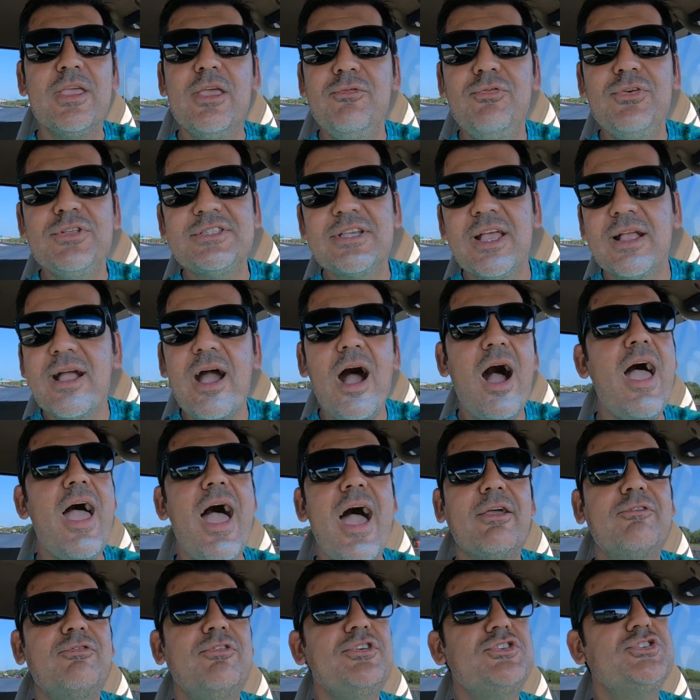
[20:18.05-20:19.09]
If it's a
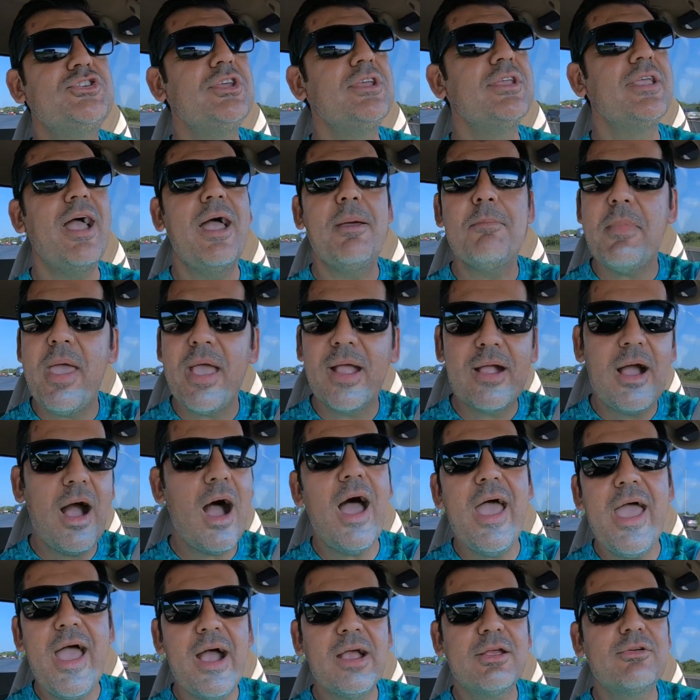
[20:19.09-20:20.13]
kayak fishing, get my
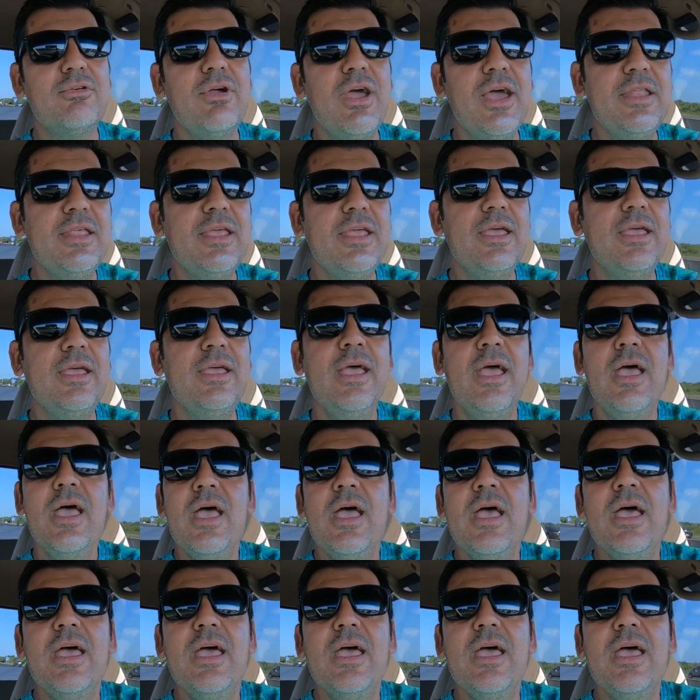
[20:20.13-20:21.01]
kayak ready.